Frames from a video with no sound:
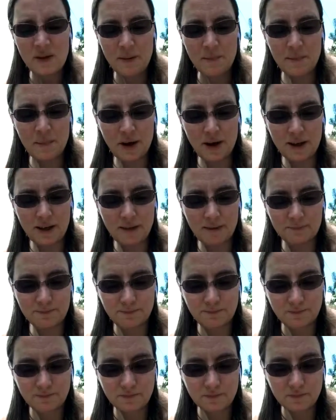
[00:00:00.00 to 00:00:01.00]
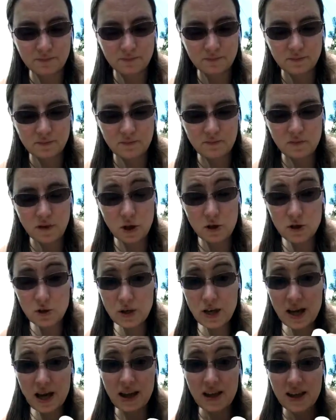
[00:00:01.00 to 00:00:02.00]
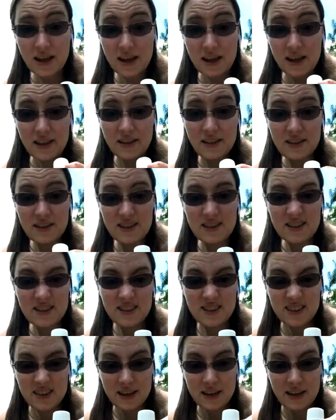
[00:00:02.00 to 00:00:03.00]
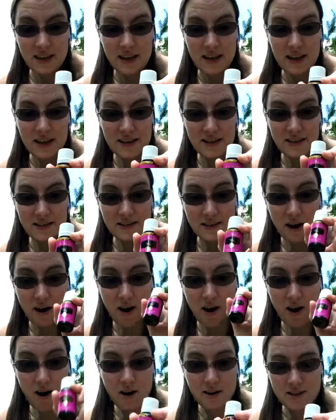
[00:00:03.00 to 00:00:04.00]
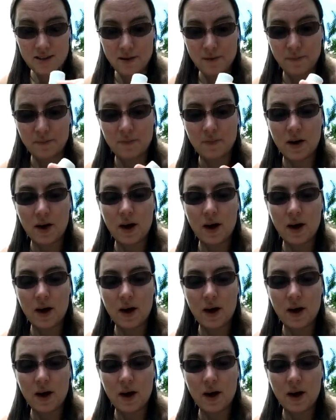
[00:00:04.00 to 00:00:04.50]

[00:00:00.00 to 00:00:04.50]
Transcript: But, so yeah, this is awesome.